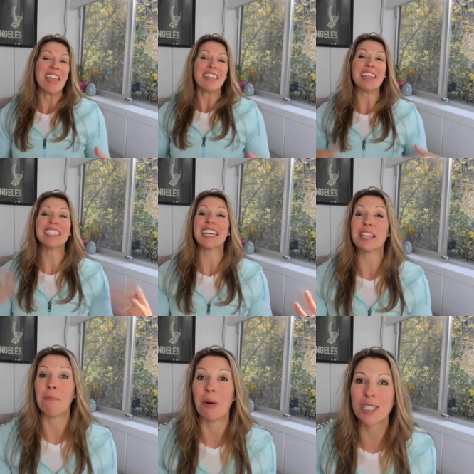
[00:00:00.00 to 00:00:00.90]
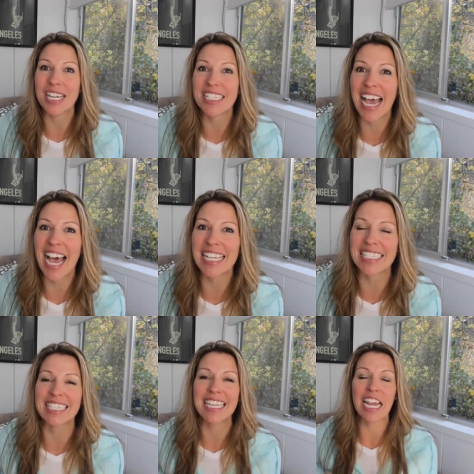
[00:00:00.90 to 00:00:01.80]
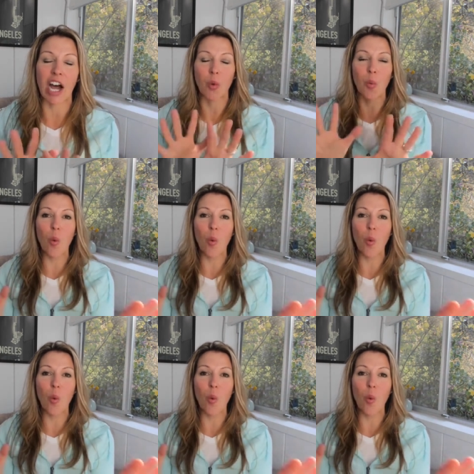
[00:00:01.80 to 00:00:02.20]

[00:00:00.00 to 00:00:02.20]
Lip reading: They tend to multitask and take on